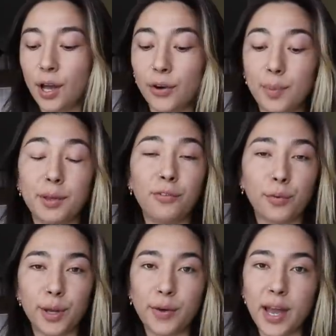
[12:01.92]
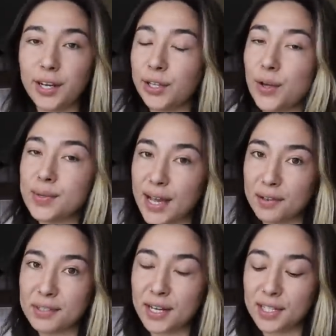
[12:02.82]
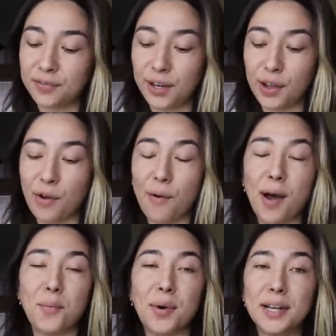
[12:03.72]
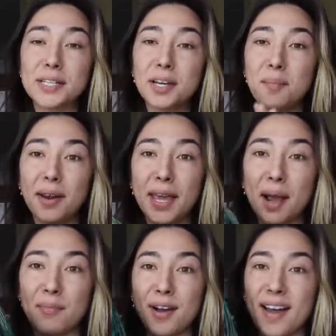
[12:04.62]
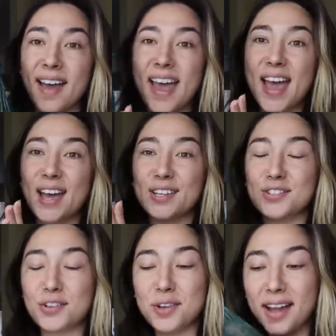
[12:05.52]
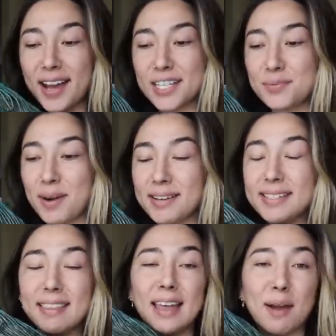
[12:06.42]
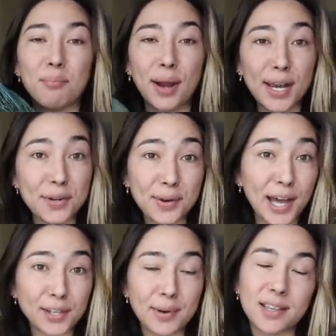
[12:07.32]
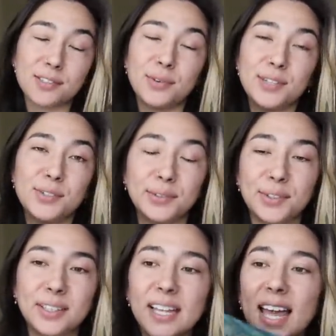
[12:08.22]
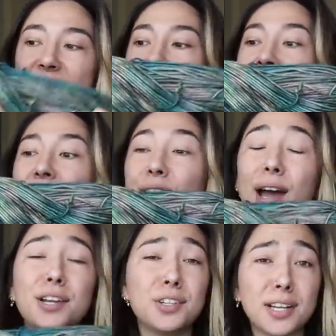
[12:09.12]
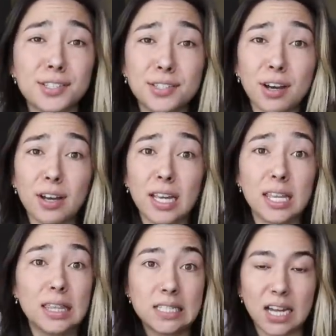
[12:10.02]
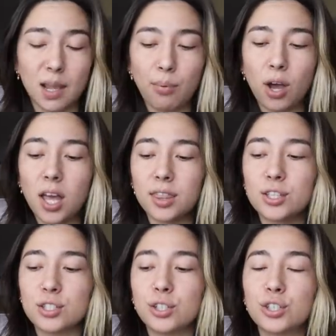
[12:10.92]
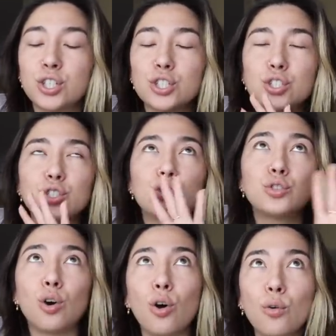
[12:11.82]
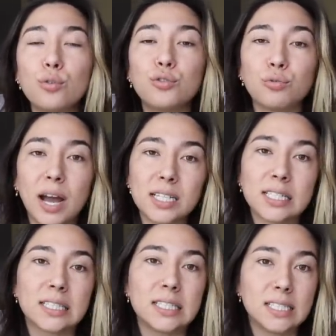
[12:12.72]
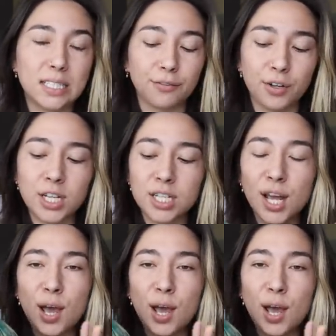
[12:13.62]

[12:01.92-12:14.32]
All right, before we go ahead and close out today's video, I wanted to come on camera and show you guys what that brand new colorway is going to look like. Now, as you guys saw in the dye pot, this looked so drastically different,